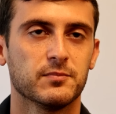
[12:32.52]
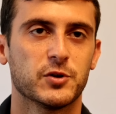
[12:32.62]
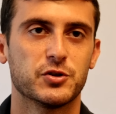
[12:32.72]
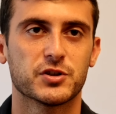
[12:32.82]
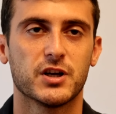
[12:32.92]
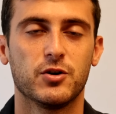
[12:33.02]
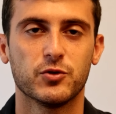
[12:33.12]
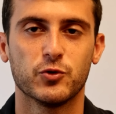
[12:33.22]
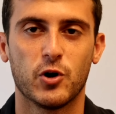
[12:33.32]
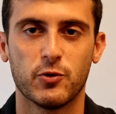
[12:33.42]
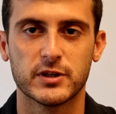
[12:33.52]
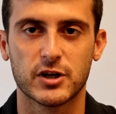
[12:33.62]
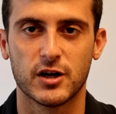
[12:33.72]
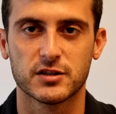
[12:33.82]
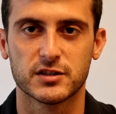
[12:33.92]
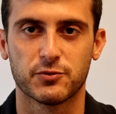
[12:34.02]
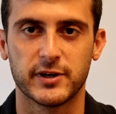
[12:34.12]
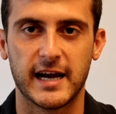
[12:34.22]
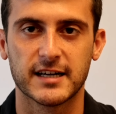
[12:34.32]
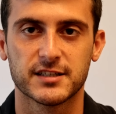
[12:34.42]
But you're someone who always causes a
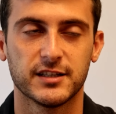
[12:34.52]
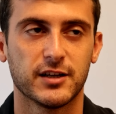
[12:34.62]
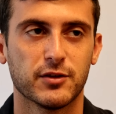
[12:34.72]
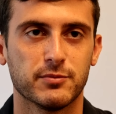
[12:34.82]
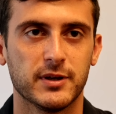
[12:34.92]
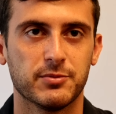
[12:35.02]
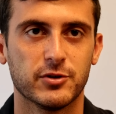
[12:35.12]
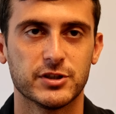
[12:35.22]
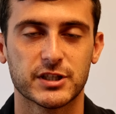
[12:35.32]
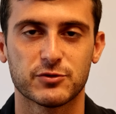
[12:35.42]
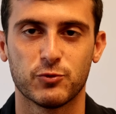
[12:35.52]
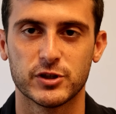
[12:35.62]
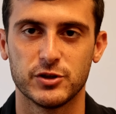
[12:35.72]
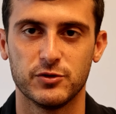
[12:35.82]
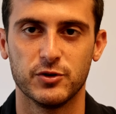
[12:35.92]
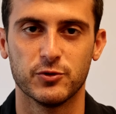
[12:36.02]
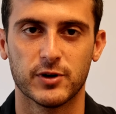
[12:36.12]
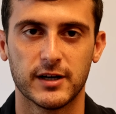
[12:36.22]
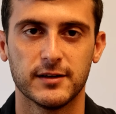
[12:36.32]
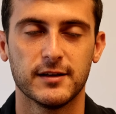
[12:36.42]
reaction in other people. It's just what you do,
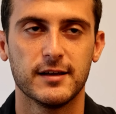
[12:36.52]
right?